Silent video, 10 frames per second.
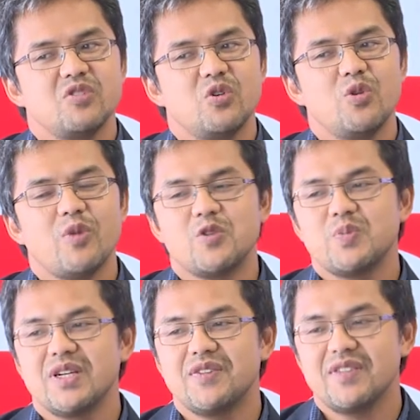almost
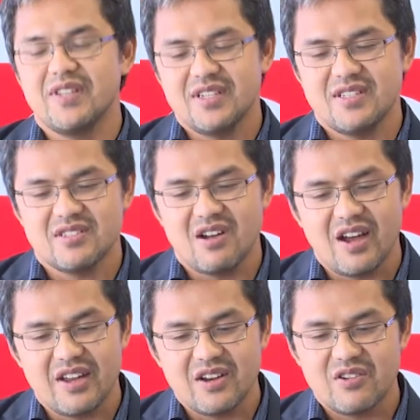perfectly
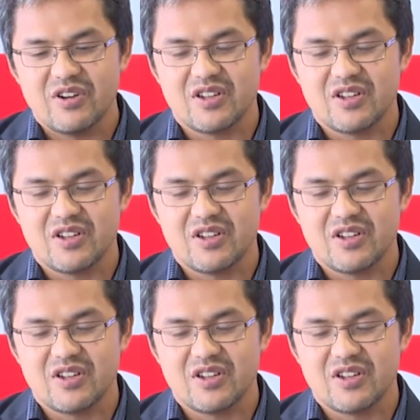designed